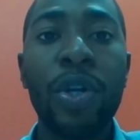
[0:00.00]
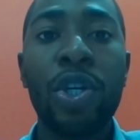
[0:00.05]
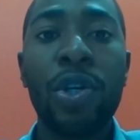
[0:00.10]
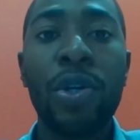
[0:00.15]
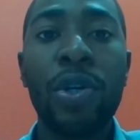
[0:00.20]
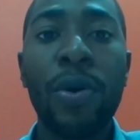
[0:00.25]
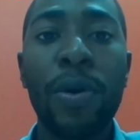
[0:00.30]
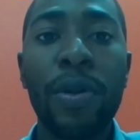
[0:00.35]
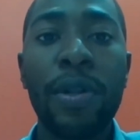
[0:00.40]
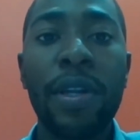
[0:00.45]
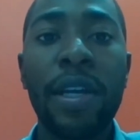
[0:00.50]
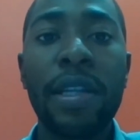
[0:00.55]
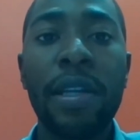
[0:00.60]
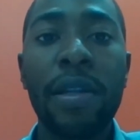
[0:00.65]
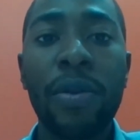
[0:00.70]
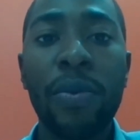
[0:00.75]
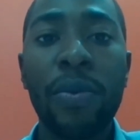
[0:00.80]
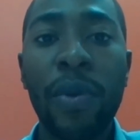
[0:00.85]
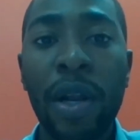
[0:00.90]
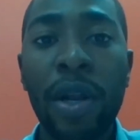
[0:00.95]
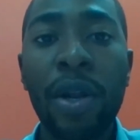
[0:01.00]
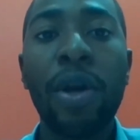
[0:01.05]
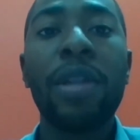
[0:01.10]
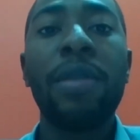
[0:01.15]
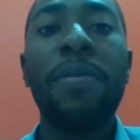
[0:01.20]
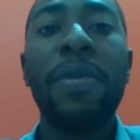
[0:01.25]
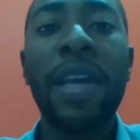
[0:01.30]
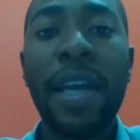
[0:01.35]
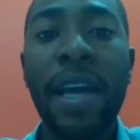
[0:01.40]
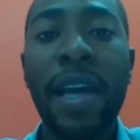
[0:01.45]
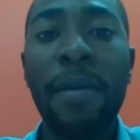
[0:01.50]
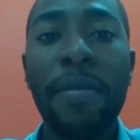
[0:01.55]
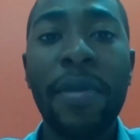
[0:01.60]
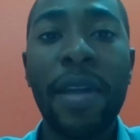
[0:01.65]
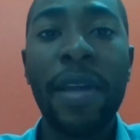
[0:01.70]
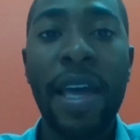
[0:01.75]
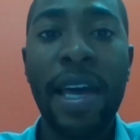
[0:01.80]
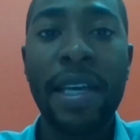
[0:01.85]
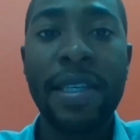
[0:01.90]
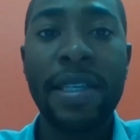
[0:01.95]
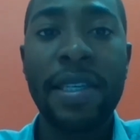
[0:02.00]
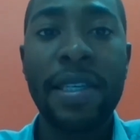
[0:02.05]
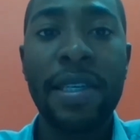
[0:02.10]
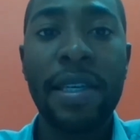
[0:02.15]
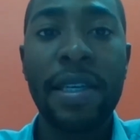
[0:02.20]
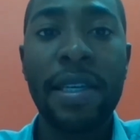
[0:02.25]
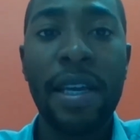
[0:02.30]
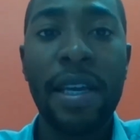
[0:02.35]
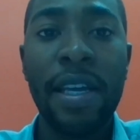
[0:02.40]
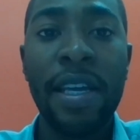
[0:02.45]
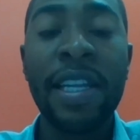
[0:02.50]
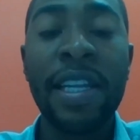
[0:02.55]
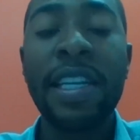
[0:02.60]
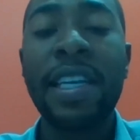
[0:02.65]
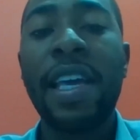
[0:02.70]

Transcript: to ensure that it will not become gas